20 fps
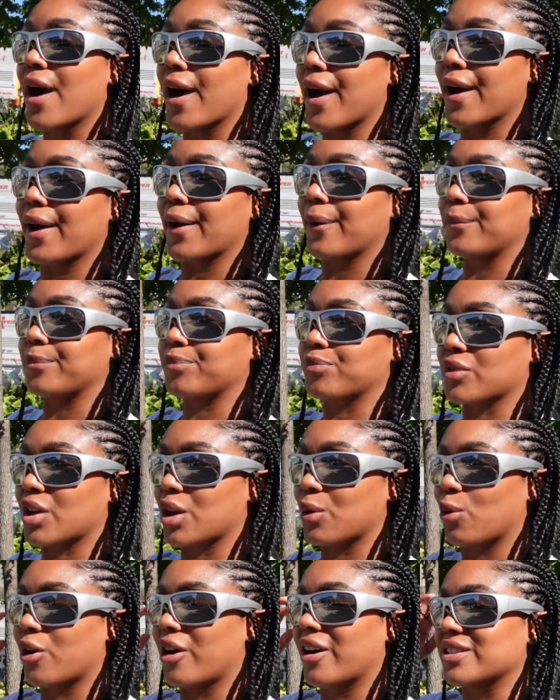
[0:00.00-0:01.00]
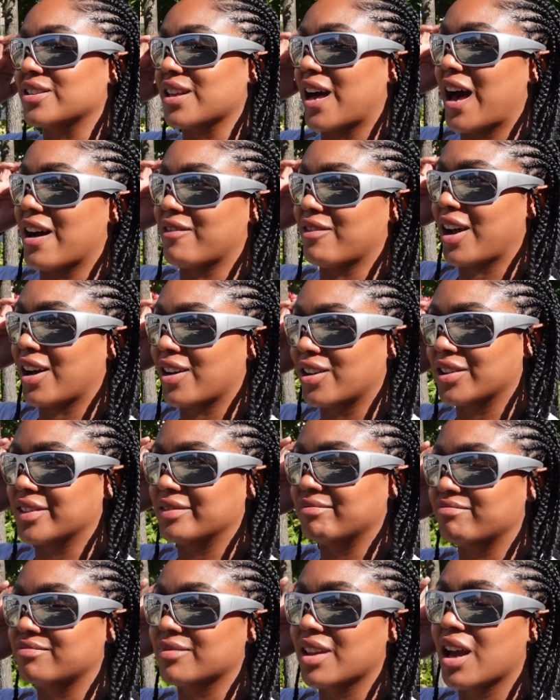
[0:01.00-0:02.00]
um, whereas I have like a
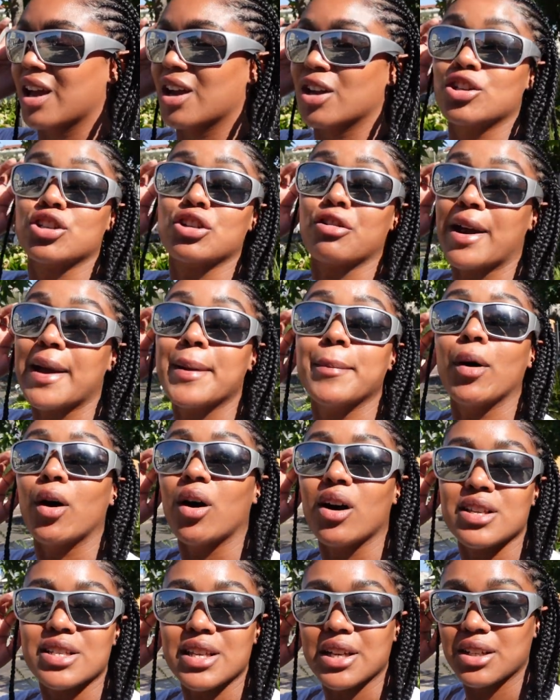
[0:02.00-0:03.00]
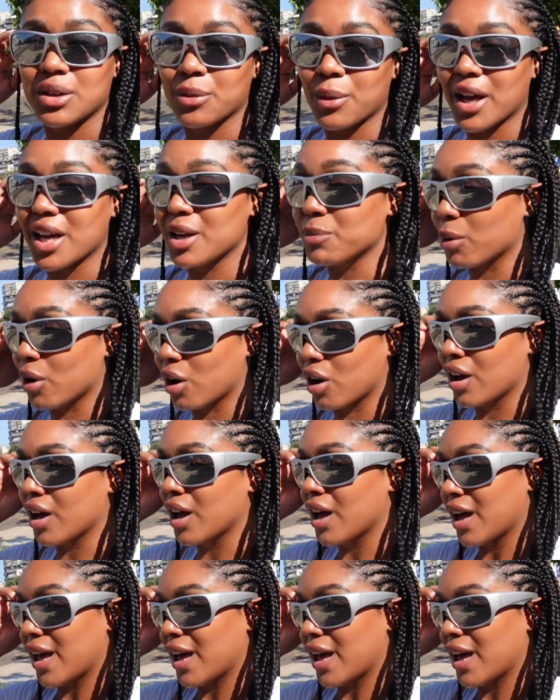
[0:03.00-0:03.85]
train pass anyway, but